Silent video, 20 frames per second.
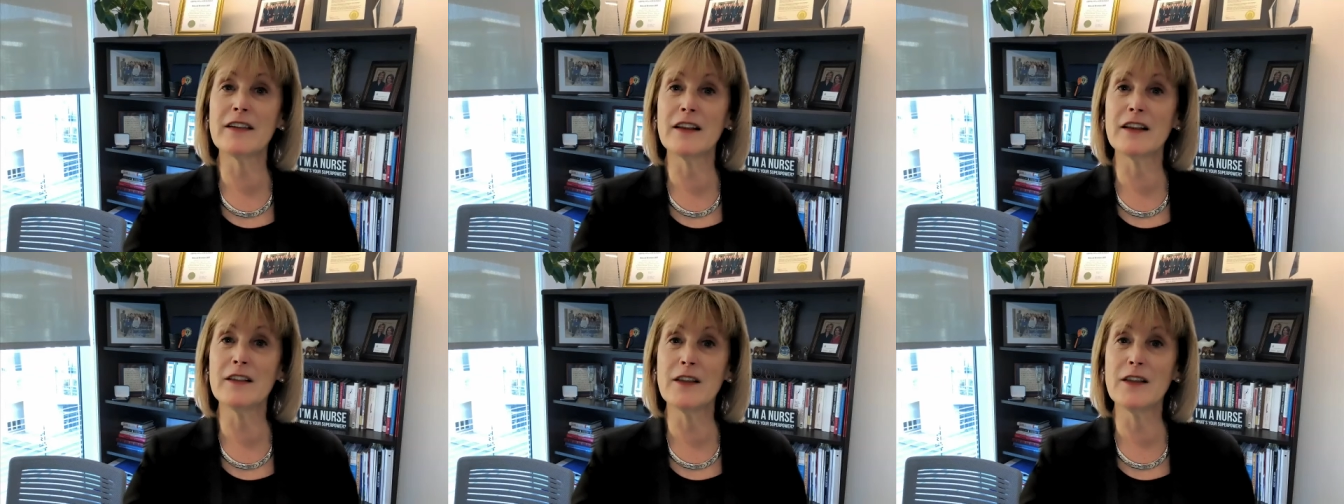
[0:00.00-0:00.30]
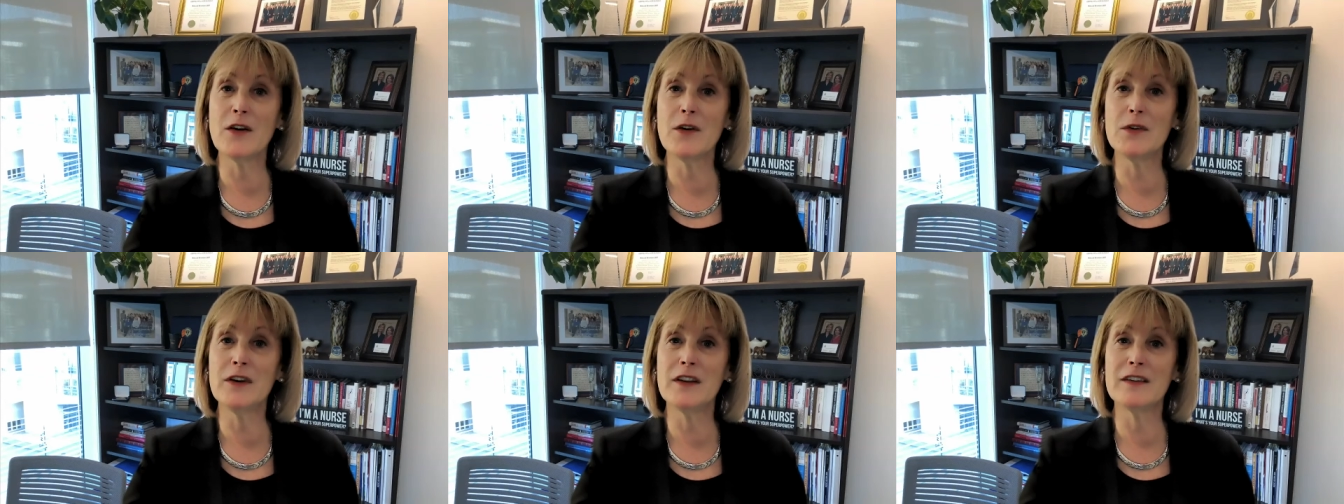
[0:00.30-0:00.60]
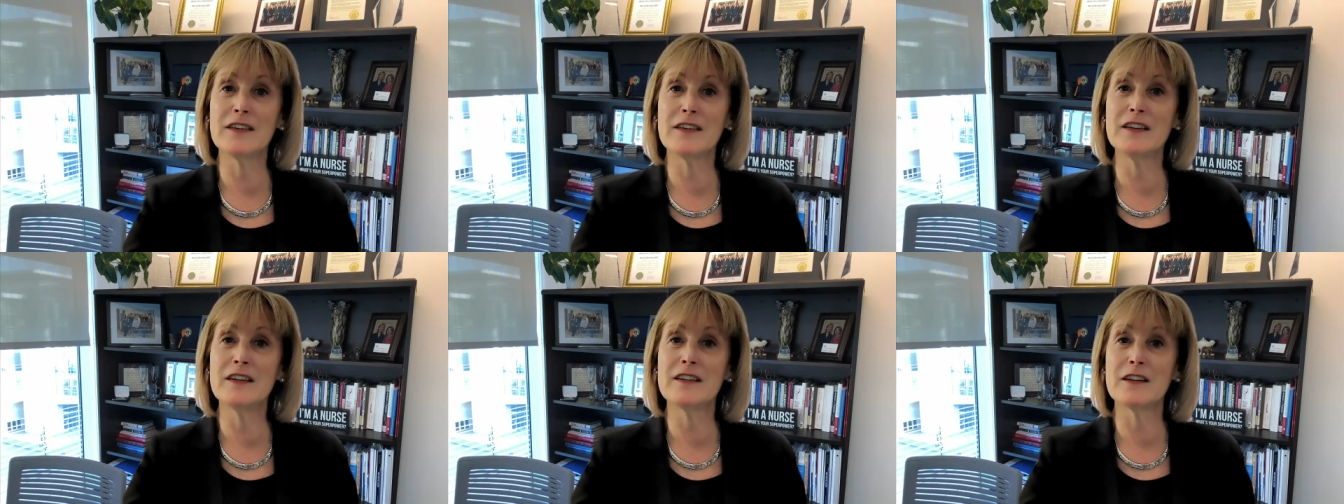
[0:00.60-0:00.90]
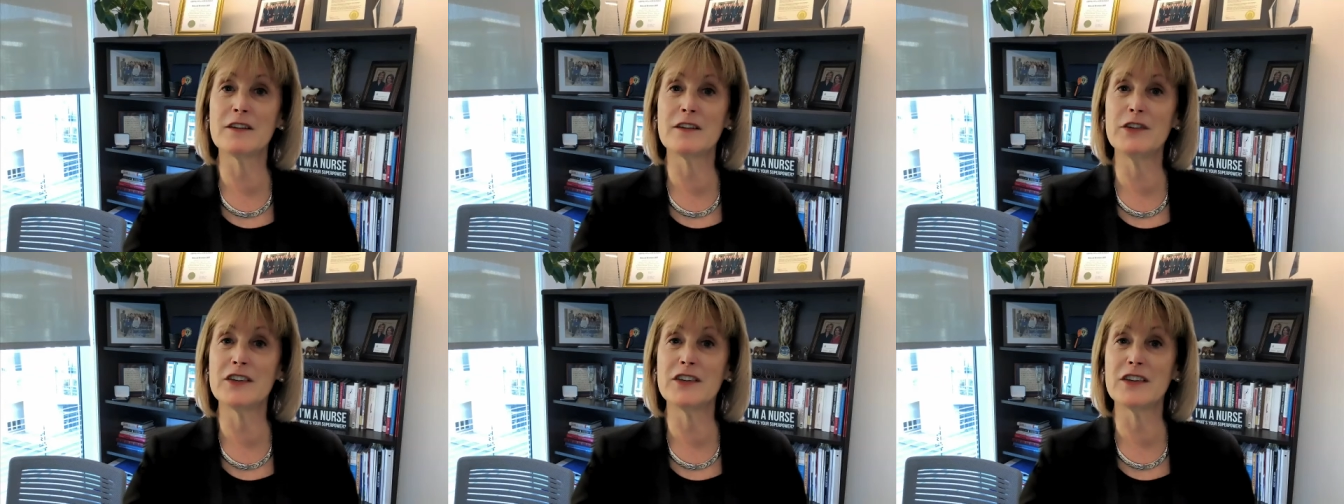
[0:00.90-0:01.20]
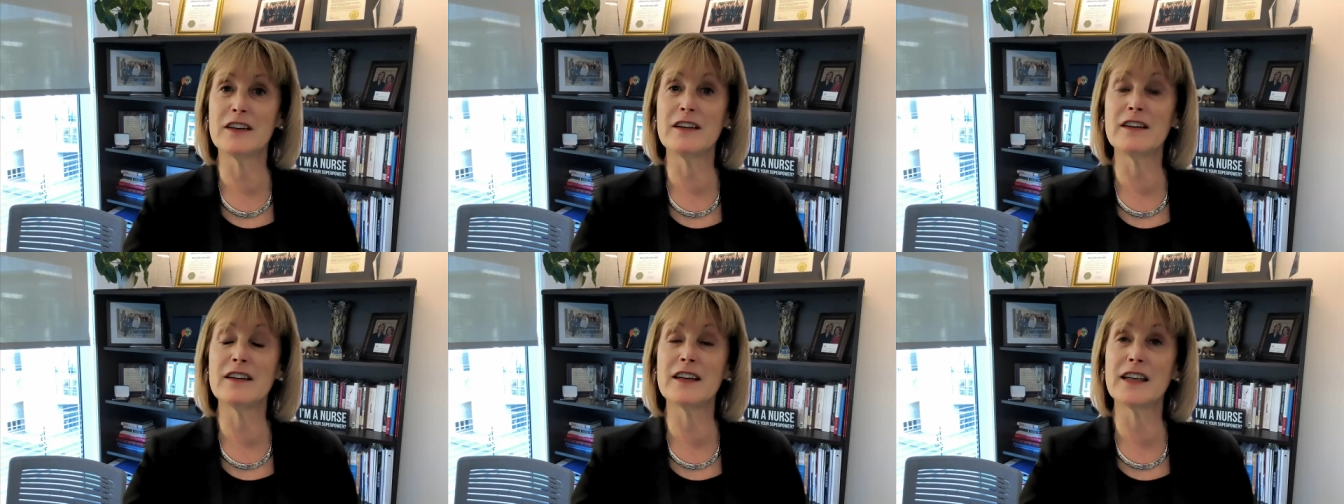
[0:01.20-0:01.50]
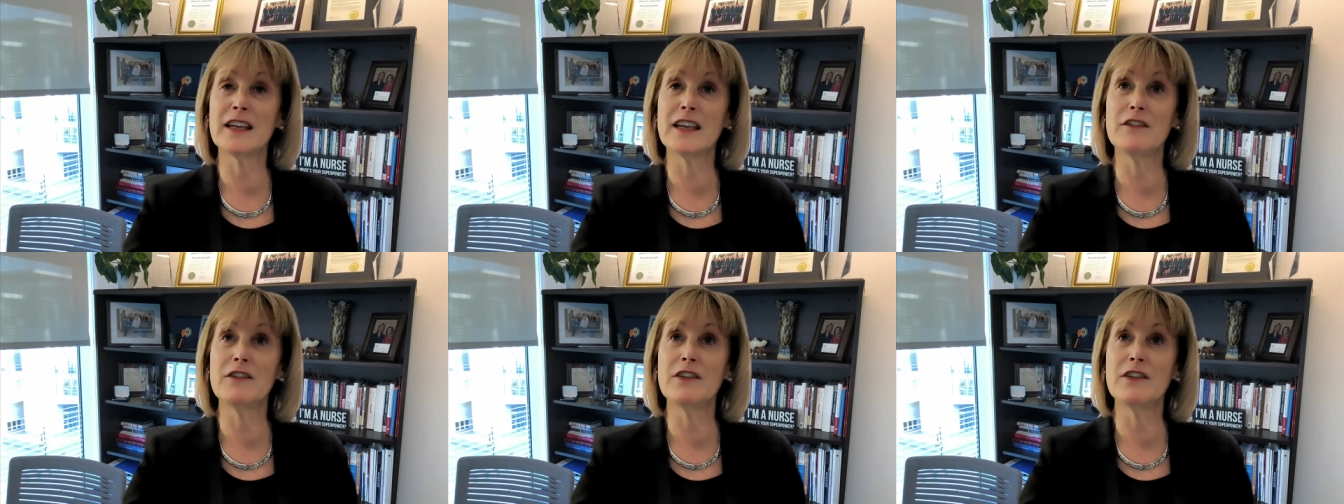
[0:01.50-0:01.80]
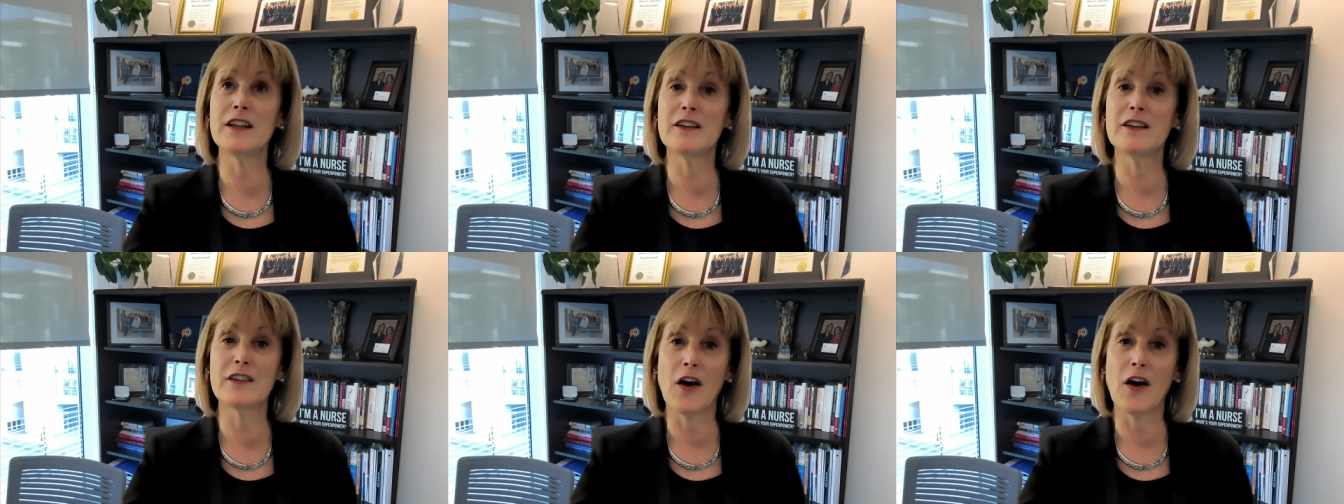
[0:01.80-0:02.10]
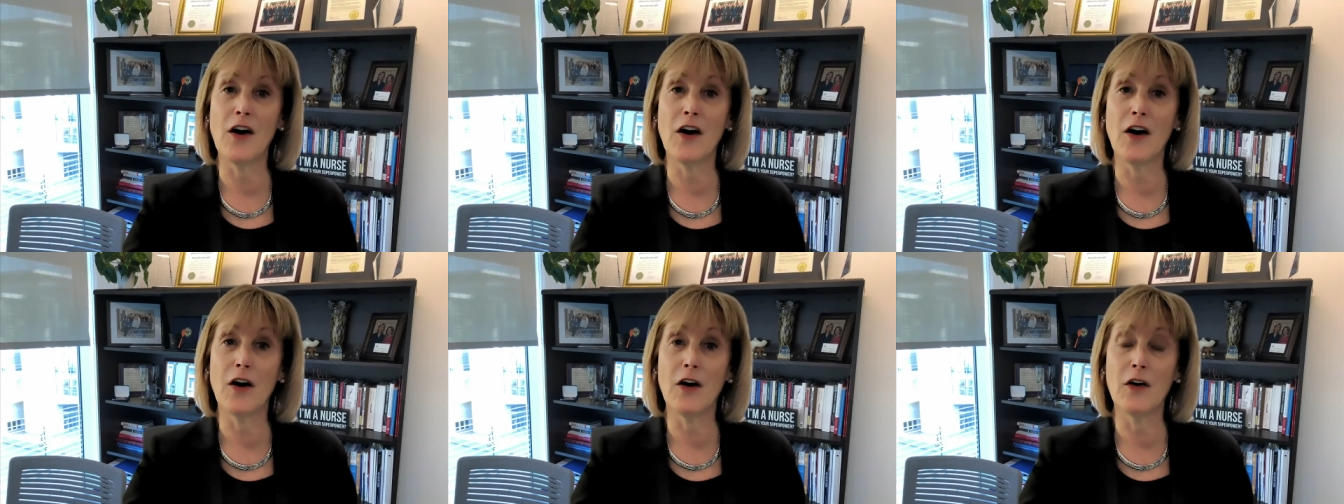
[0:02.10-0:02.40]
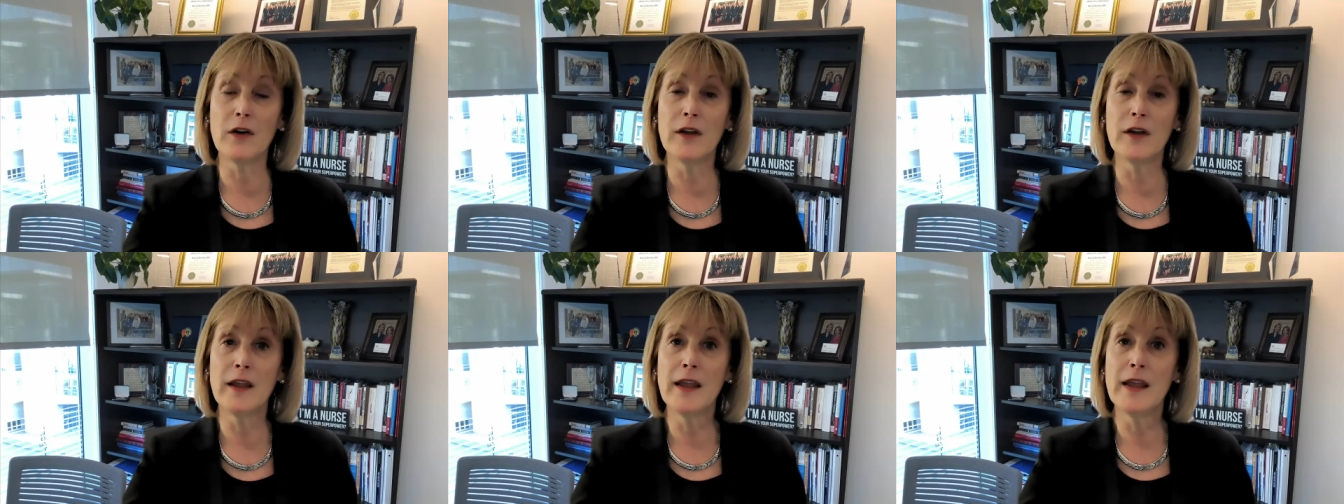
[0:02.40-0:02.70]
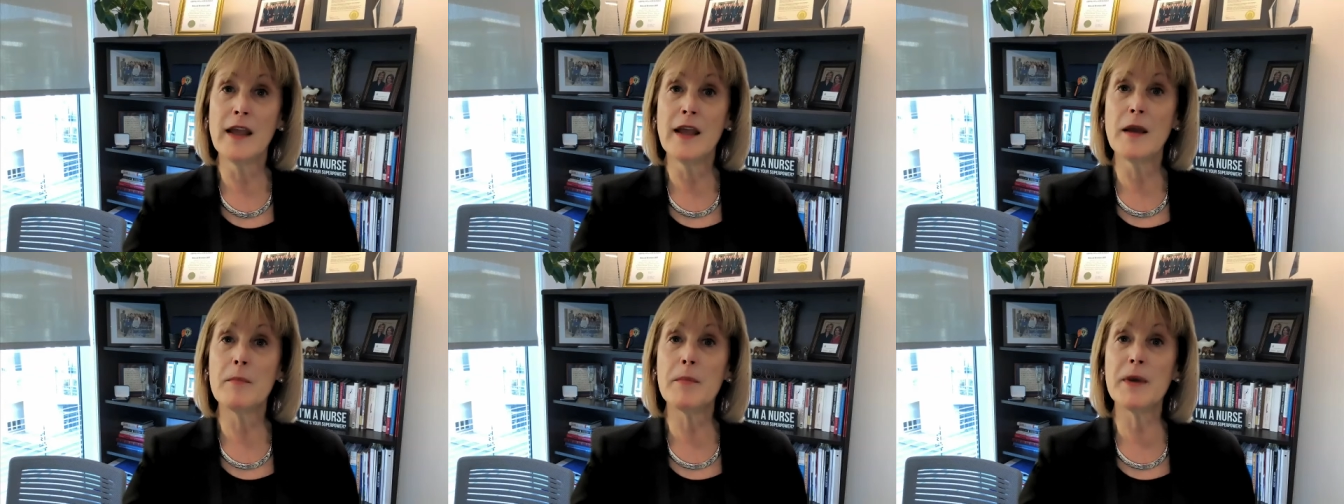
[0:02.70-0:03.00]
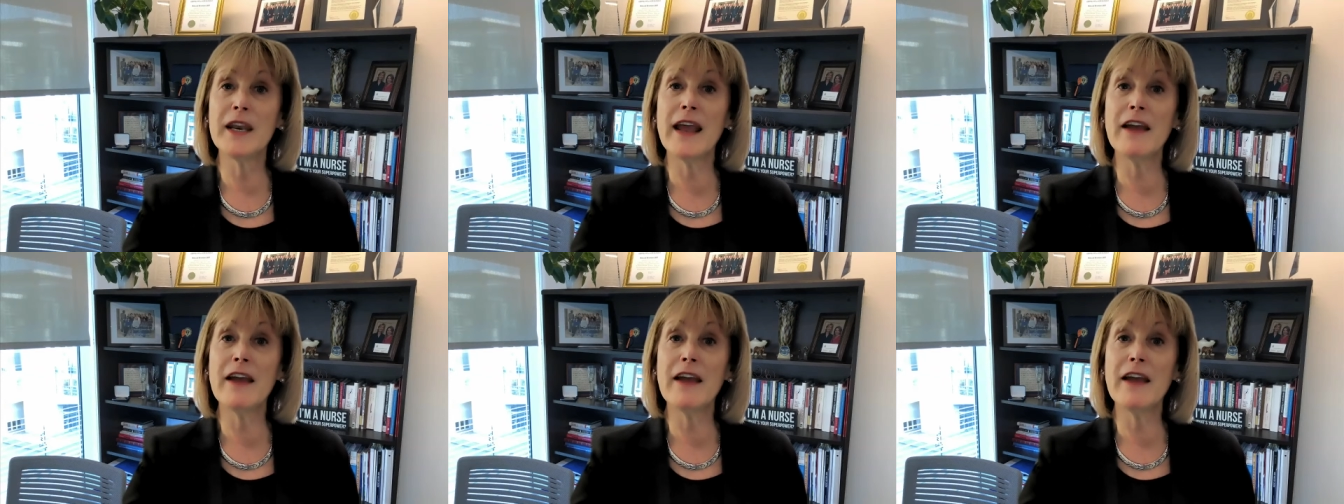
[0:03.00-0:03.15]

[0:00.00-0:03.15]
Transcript: alone is insufficient to convince all, but